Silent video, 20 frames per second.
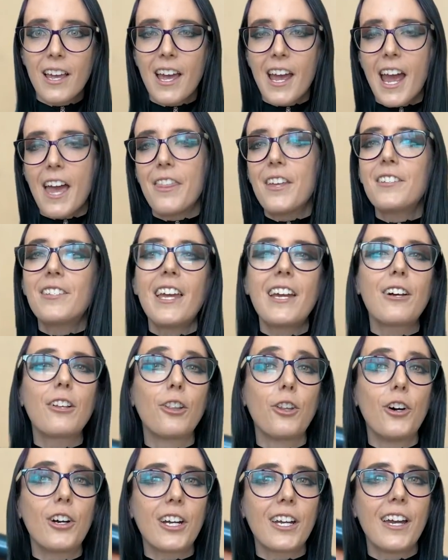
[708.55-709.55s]
and then take a
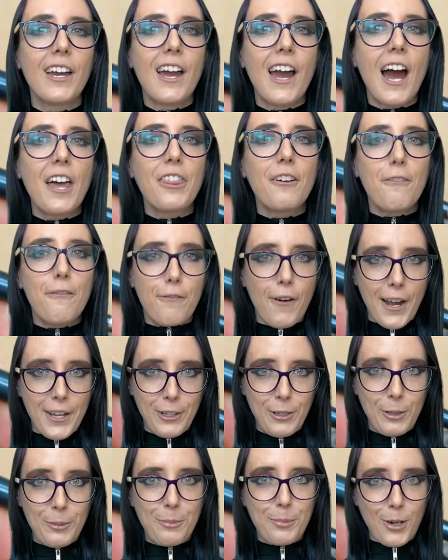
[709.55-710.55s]
look at the
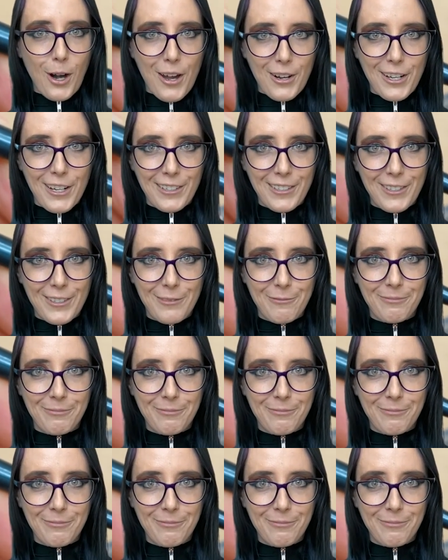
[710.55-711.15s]
final product.